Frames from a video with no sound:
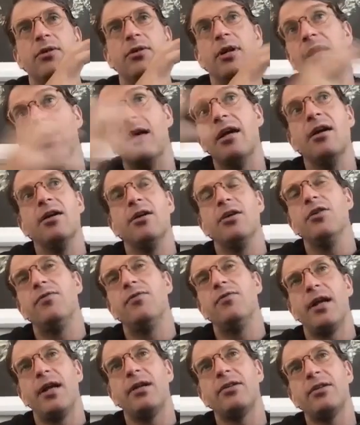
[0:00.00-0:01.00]
Like, you
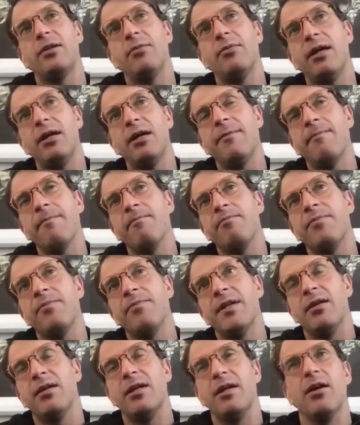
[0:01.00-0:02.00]
forget something,
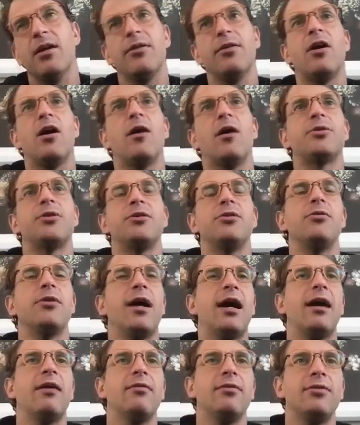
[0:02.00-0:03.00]
you know, the other option you
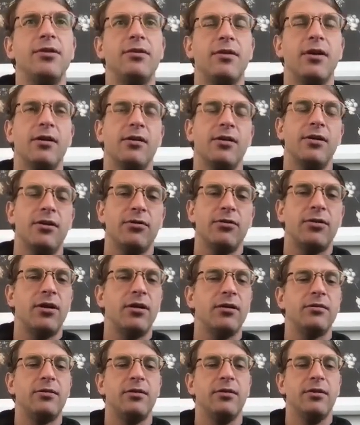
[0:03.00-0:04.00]
have is you got to, you know,
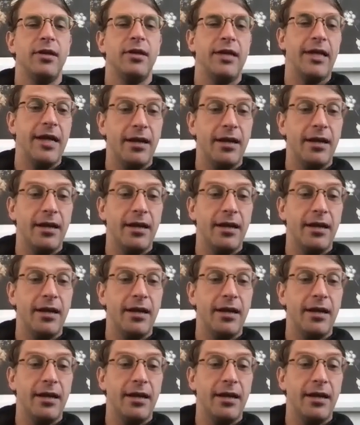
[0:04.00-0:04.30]
talk to the